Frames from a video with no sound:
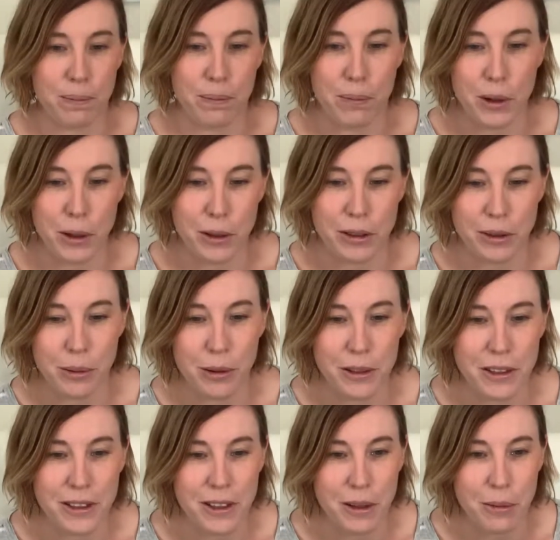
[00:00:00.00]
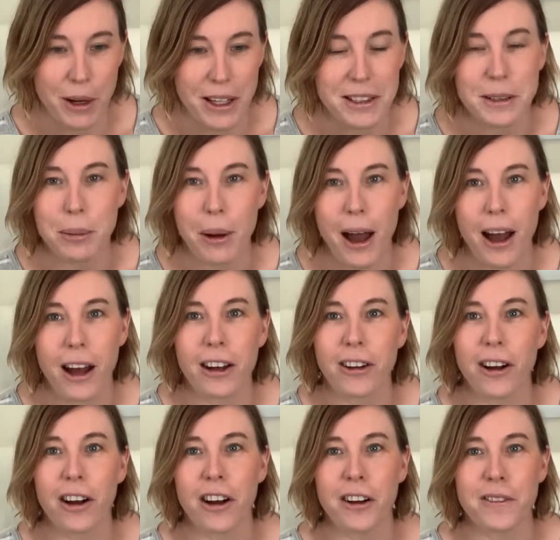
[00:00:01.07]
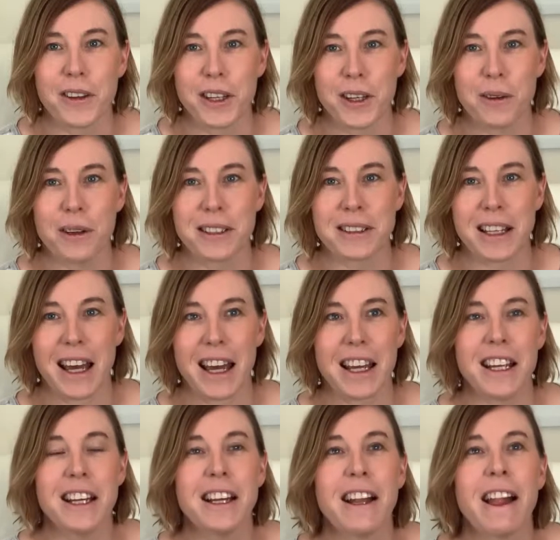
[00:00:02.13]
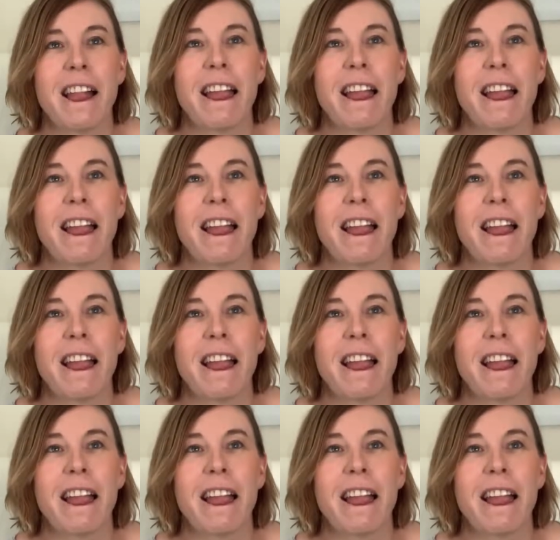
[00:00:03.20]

more towards the west part of the USA.